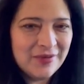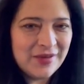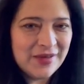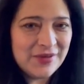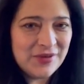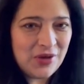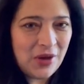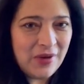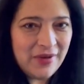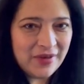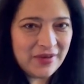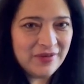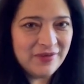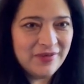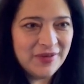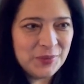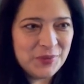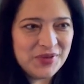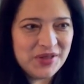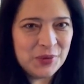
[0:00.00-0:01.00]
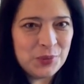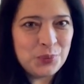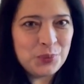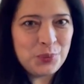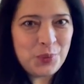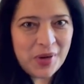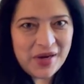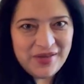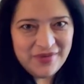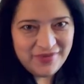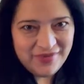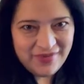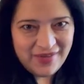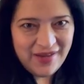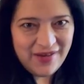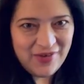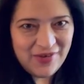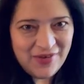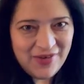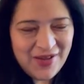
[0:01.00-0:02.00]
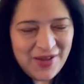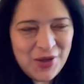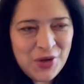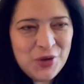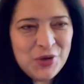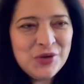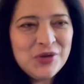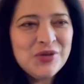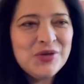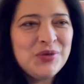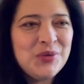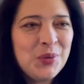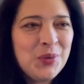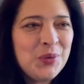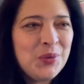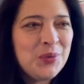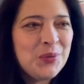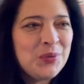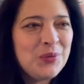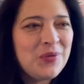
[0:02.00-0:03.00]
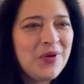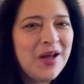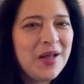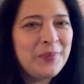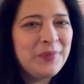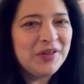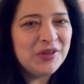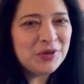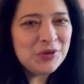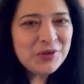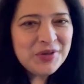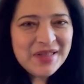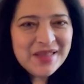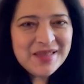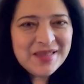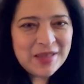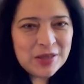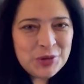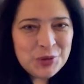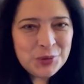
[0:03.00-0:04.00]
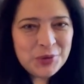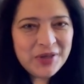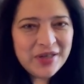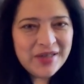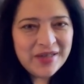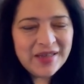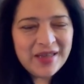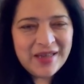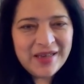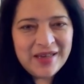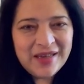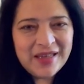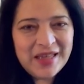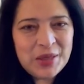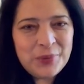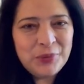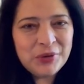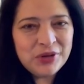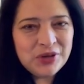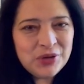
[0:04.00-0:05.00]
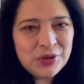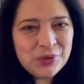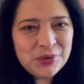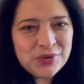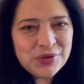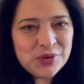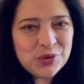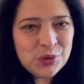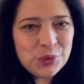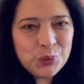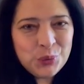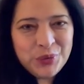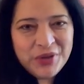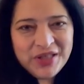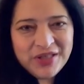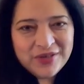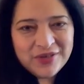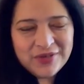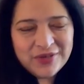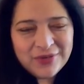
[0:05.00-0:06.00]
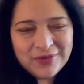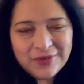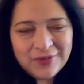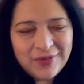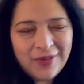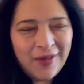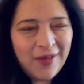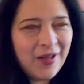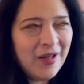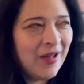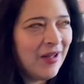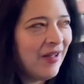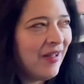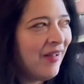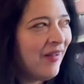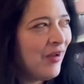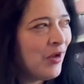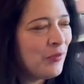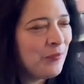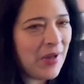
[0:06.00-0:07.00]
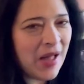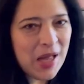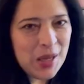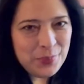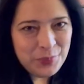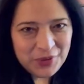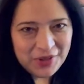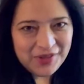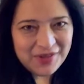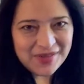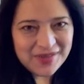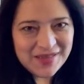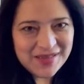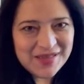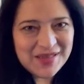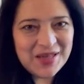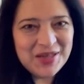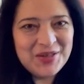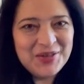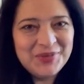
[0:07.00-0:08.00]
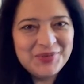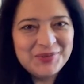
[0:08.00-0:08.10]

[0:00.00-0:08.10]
I saw it. It was like right there. So I'm a little eccentric and I gave a little squeal of happiness. And